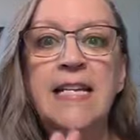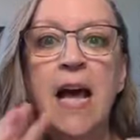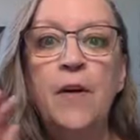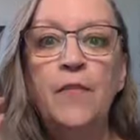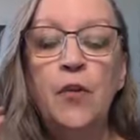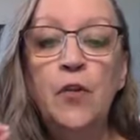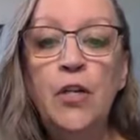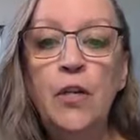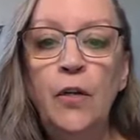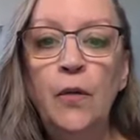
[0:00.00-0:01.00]
Now, if you're
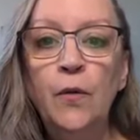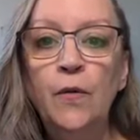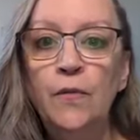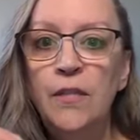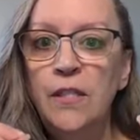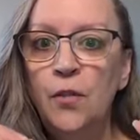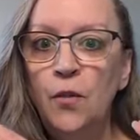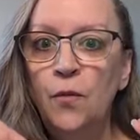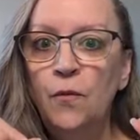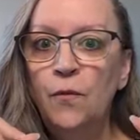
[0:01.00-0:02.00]
new
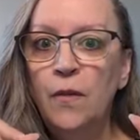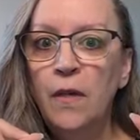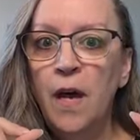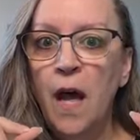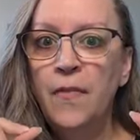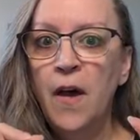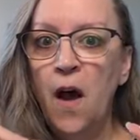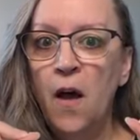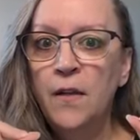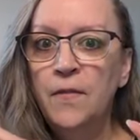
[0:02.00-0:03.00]
to the
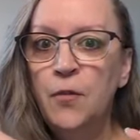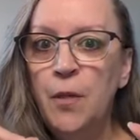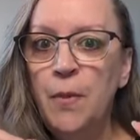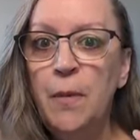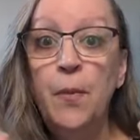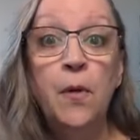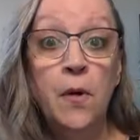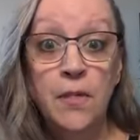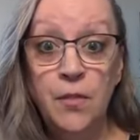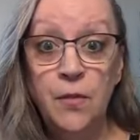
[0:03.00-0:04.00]
olive tree people
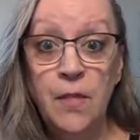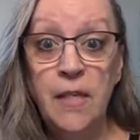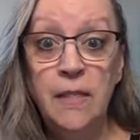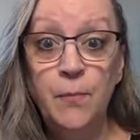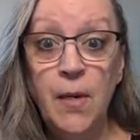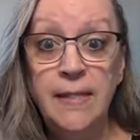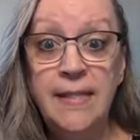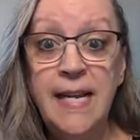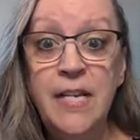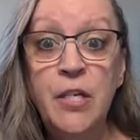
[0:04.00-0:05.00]
or to these
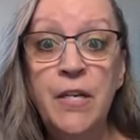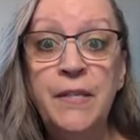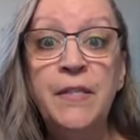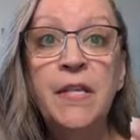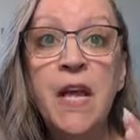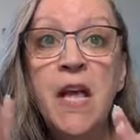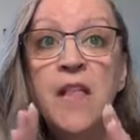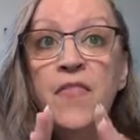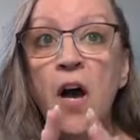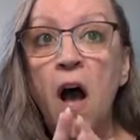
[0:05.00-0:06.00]
presentations,
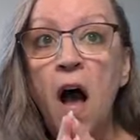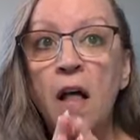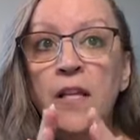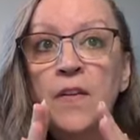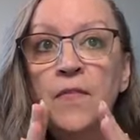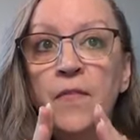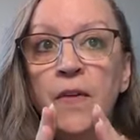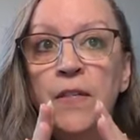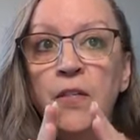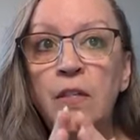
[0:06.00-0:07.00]
the olive
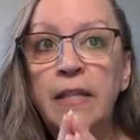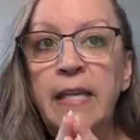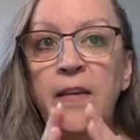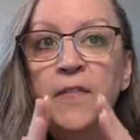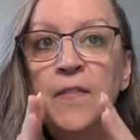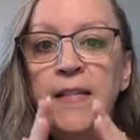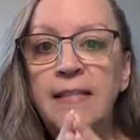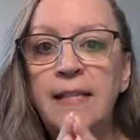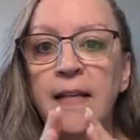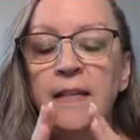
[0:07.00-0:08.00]
leaf
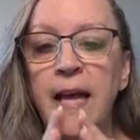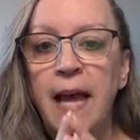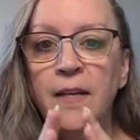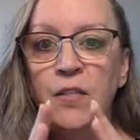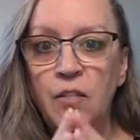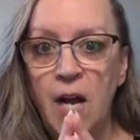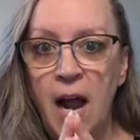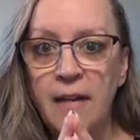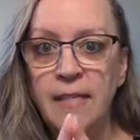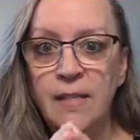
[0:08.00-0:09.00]
cell
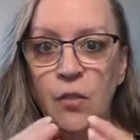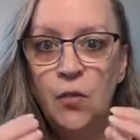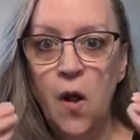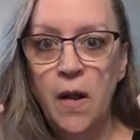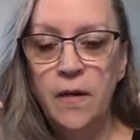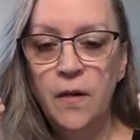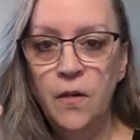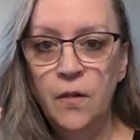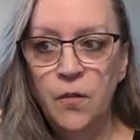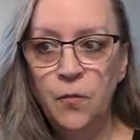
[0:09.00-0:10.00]
extract is drawn
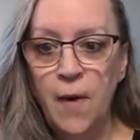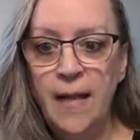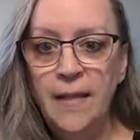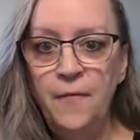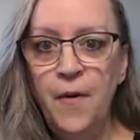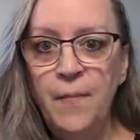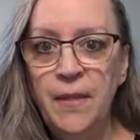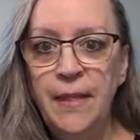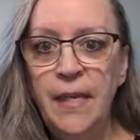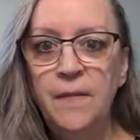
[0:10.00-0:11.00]
directly from the
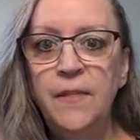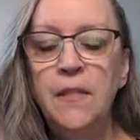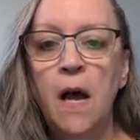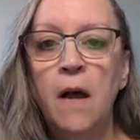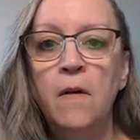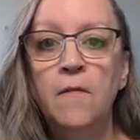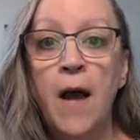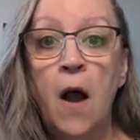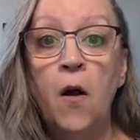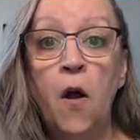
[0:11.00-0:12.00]
leaves of
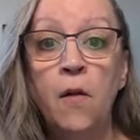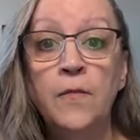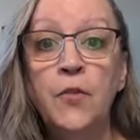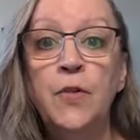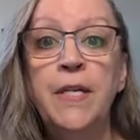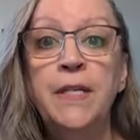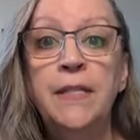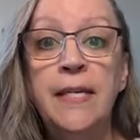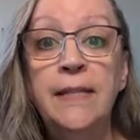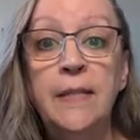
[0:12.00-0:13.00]
our olive
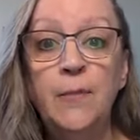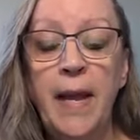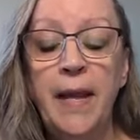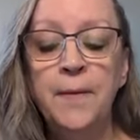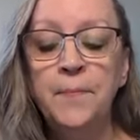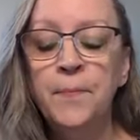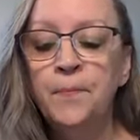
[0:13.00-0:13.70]
trees in Spain.